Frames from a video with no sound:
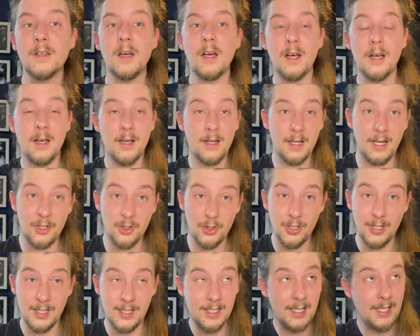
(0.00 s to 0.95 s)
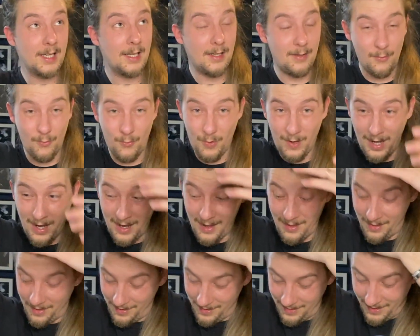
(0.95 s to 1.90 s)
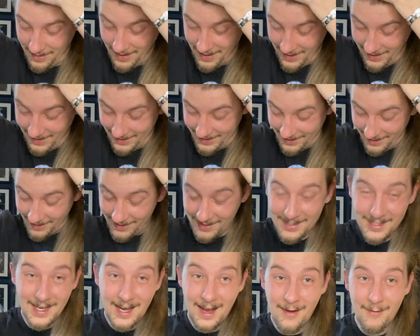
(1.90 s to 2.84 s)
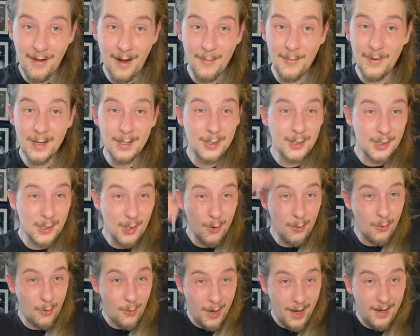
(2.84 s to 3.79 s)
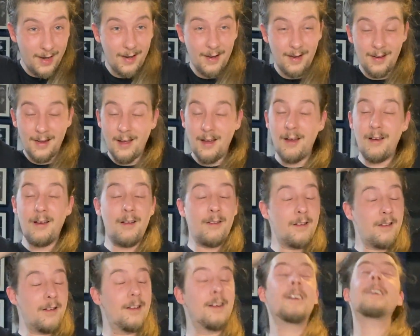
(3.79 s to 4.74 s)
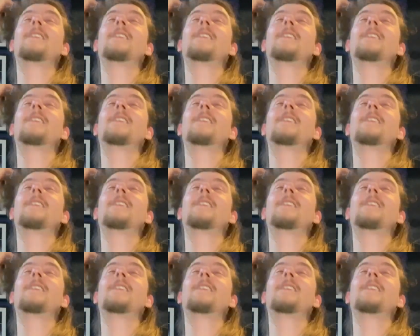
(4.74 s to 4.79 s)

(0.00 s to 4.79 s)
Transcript: As you can see, with the Dyson Airwrap, it's so quick. Oh,